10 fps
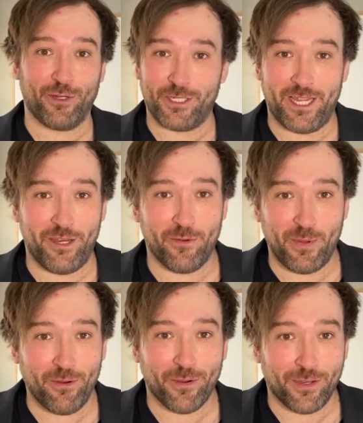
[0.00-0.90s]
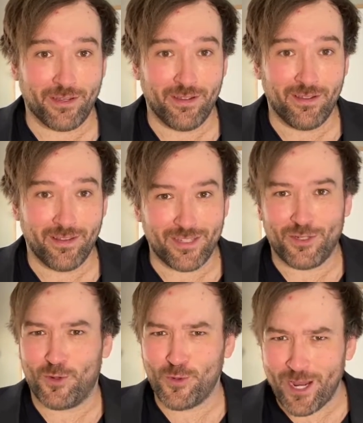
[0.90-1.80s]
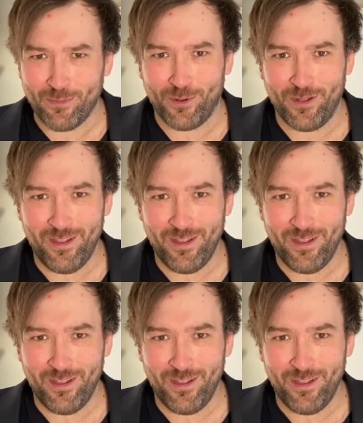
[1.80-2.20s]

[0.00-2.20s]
a 10-year period. That's incredible.